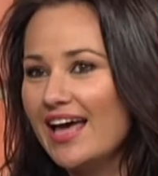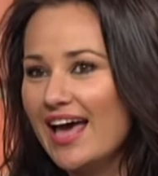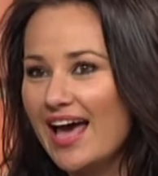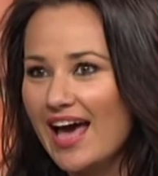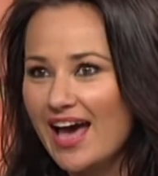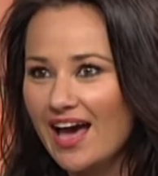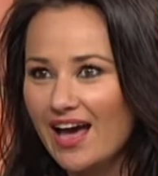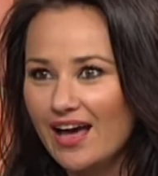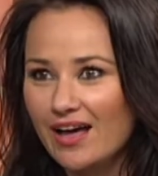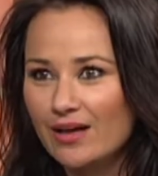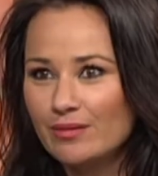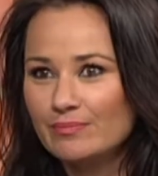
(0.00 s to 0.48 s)

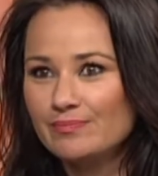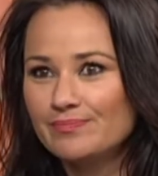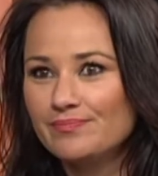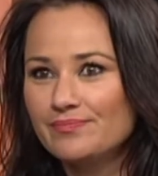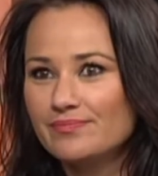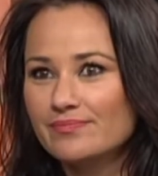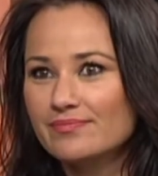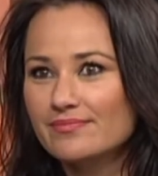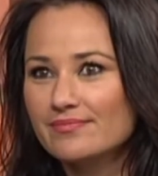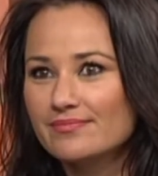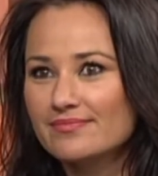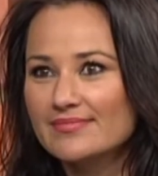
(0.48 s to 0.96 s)

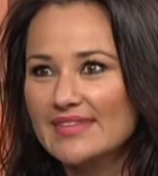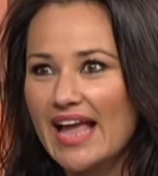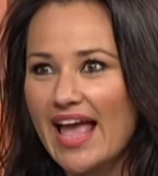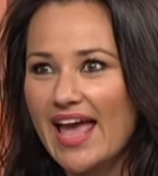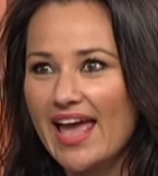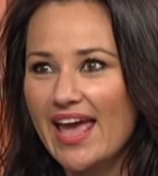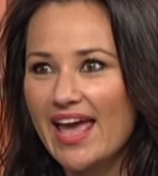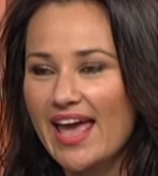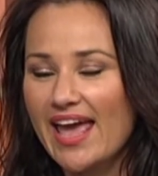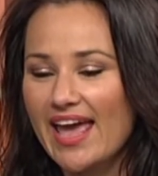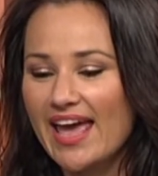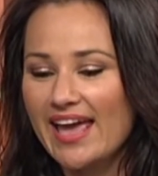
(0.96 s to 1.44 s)
Um,
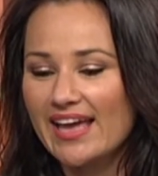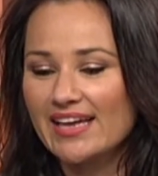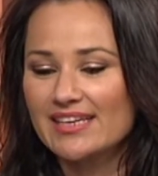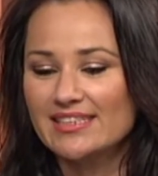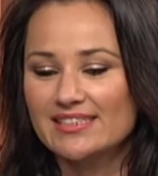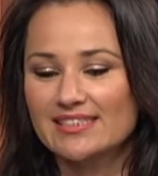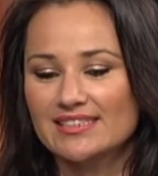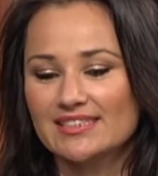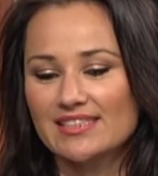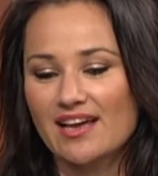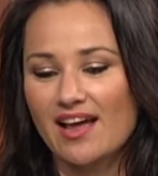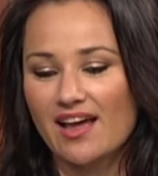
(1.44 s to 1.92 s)

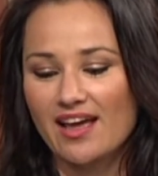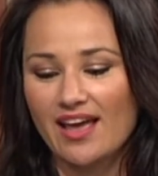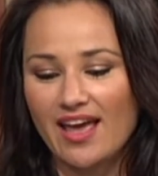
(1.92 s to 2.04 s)
and